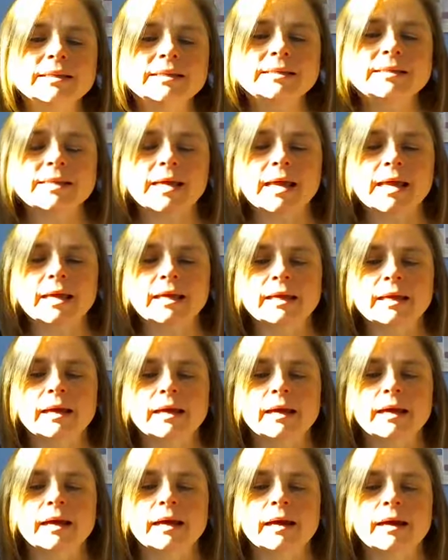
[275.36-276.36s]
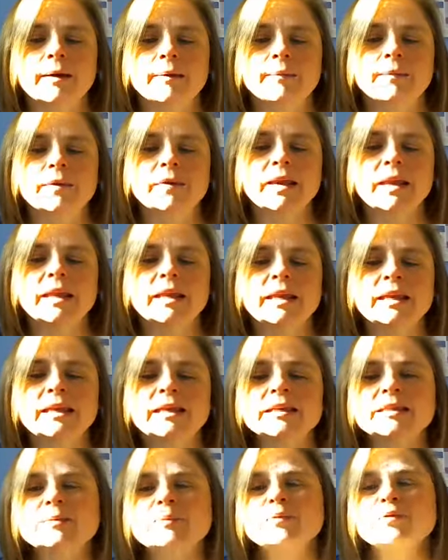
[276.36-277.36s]
say that it
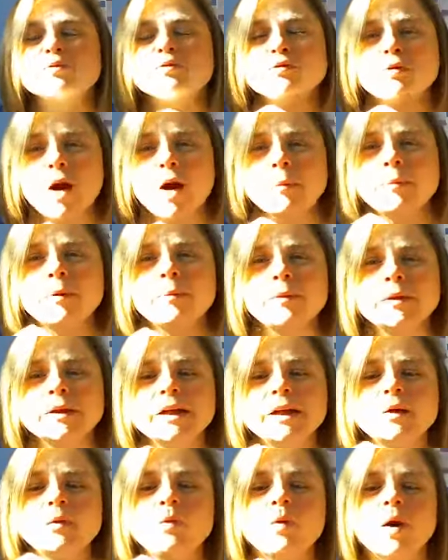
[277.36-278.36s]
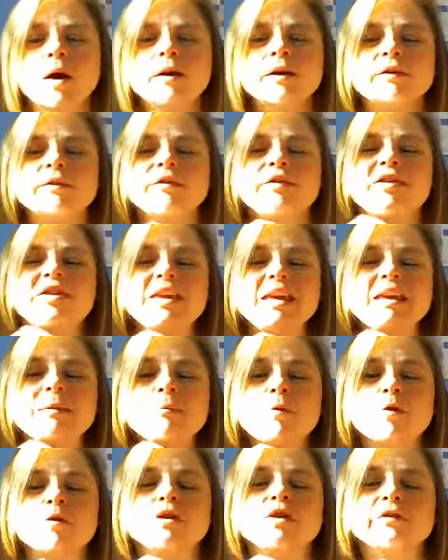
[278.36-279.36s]
is probably one of the
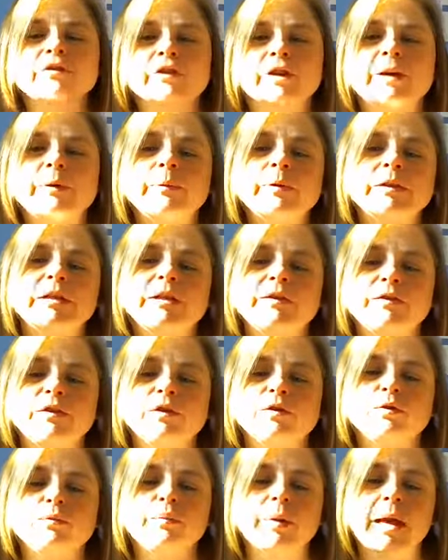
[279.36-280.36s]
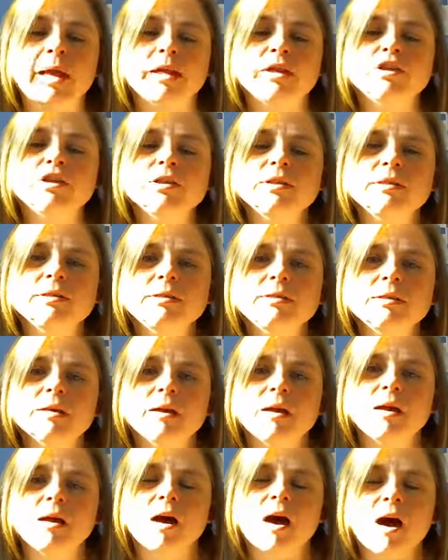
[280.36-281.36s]
most frequently viewed pages
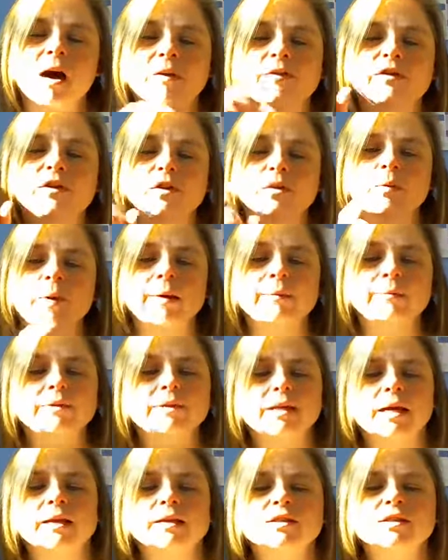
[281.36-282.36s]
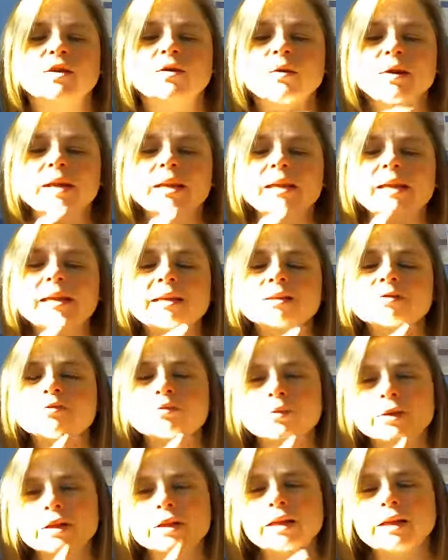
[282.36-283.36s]
of your website. So it is
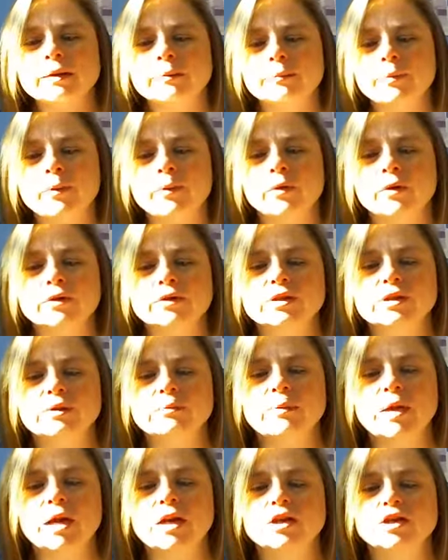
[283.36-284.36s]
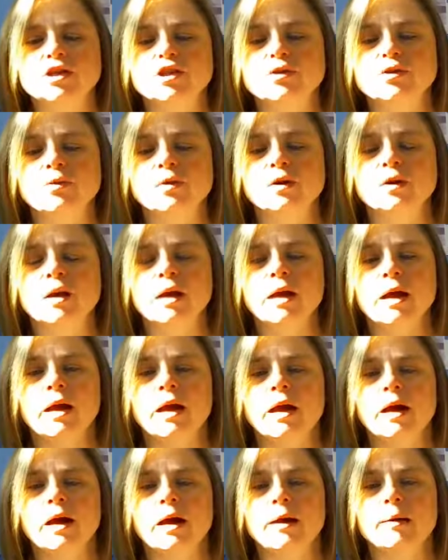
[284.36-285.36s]
really important to make sure
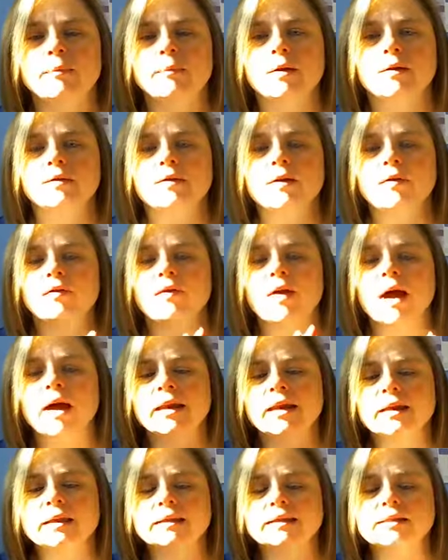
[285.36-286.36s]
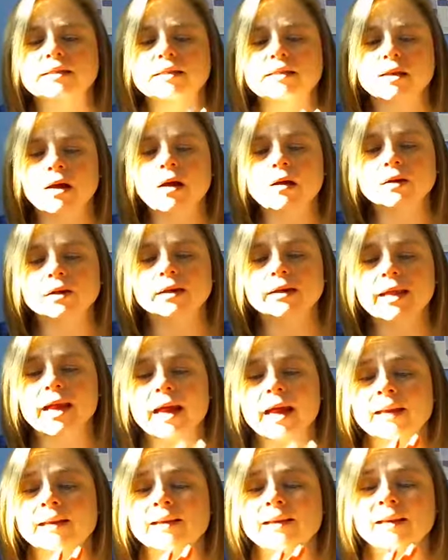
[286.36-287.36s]
that is solid,
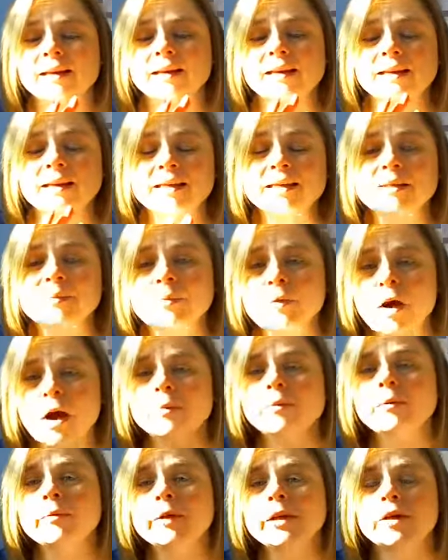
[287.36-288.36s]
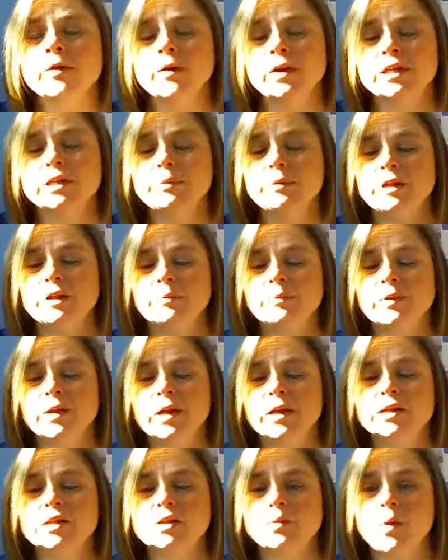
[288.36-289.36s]
and it is probably going to be the
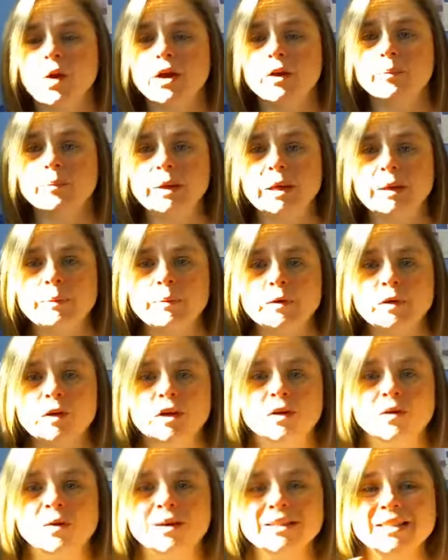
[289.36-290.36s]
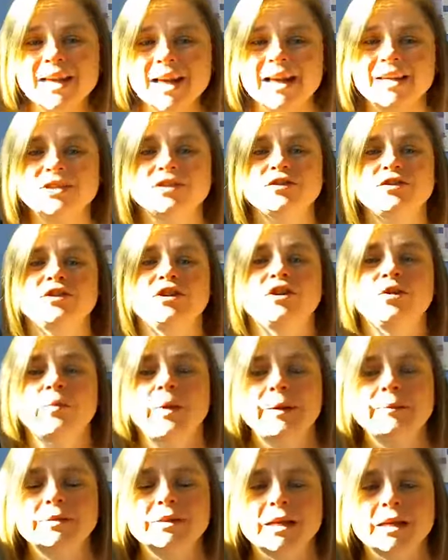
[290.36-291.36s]
place where people are going to enter your
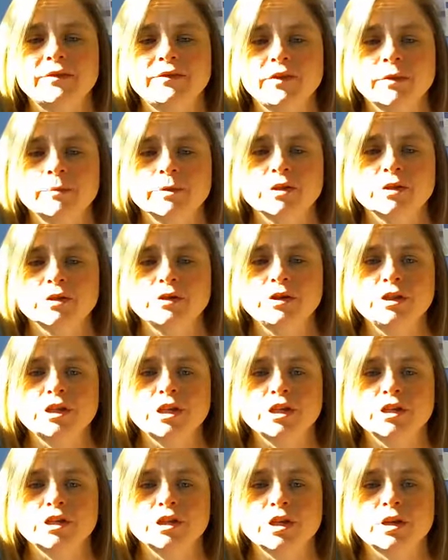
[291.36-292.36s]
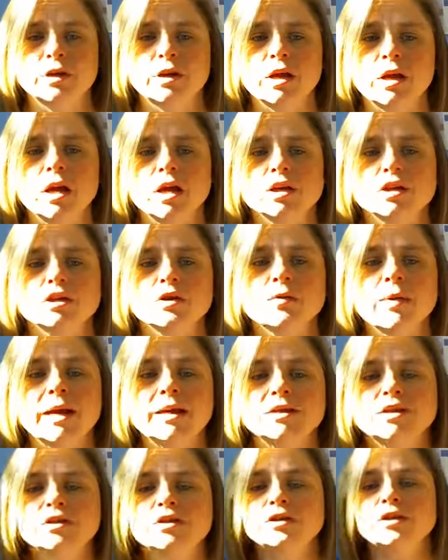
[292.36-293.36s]
website from a search engine. So
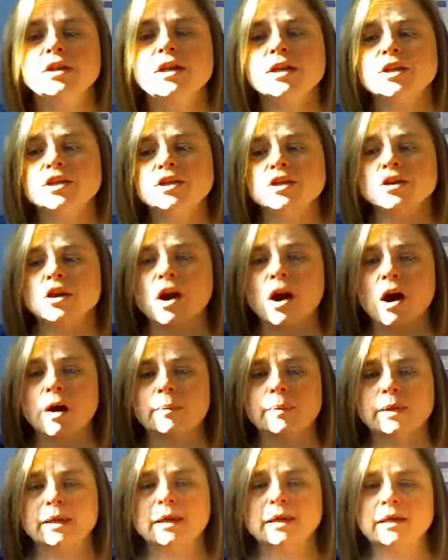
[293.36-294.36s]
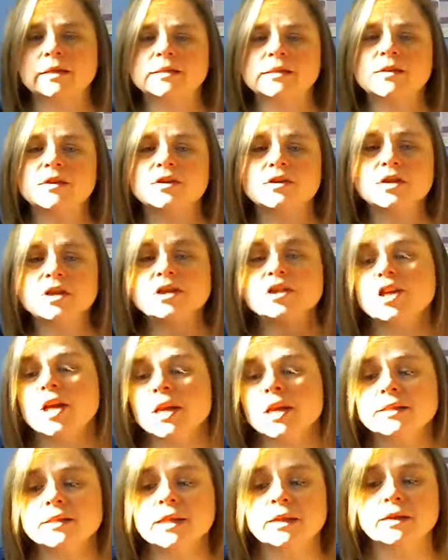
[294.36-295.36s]
as good as your copy is, and there's a
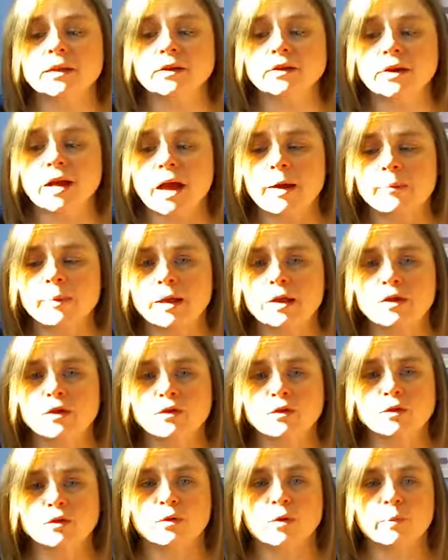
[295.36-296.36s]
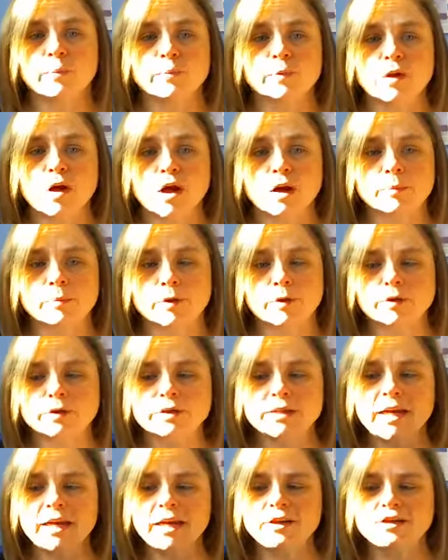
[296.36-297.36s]
chance that they'll come in through a blog post.
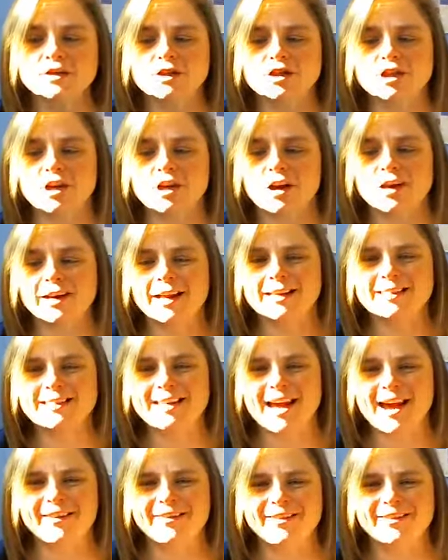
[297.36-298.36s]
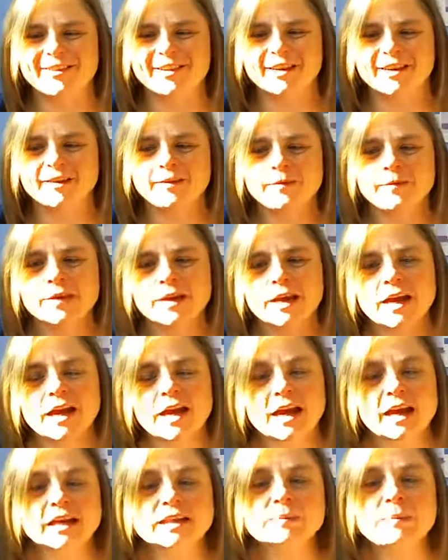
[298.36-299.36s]
Hey Tushar, nice to have you here.
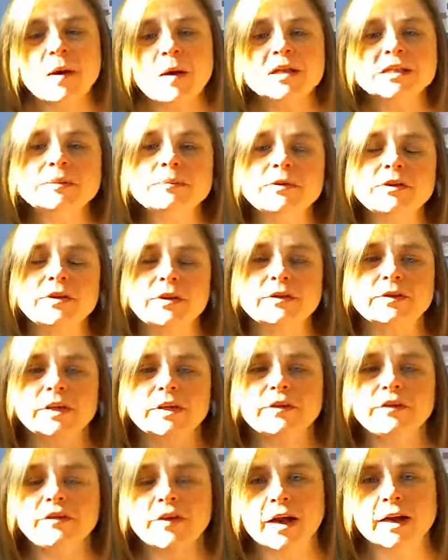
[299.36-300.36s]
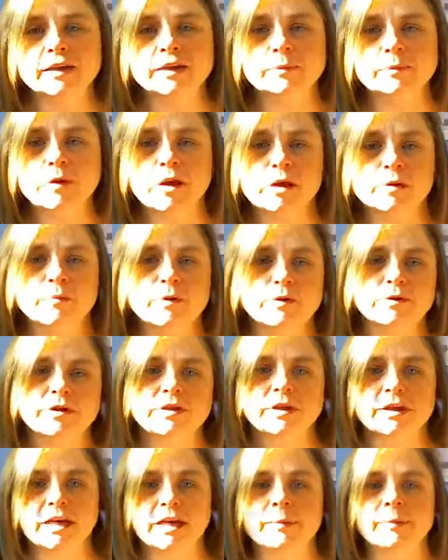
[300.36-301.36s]
It's possible they'll find a blog
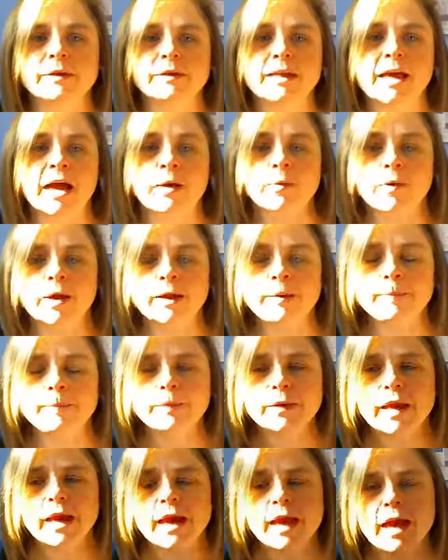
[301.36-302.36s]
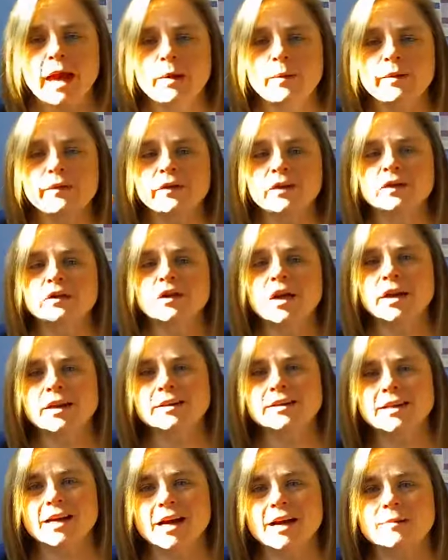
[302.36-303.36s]
post and come in that way. However, a lot
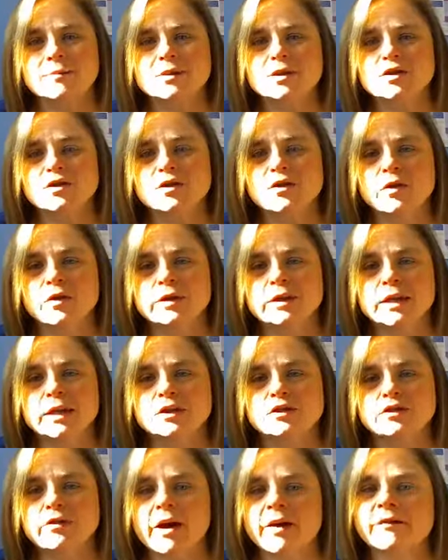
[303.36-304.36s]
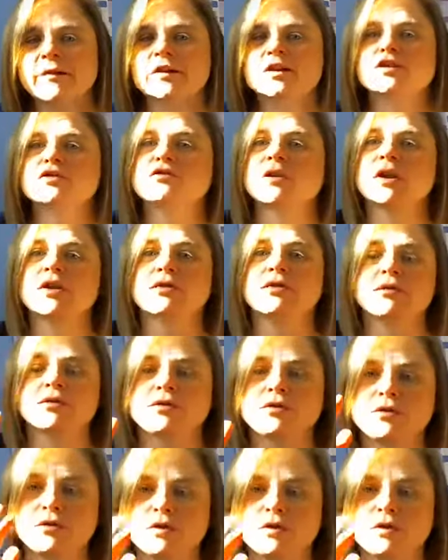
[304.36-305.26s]
of times you're going to get traffic straight through to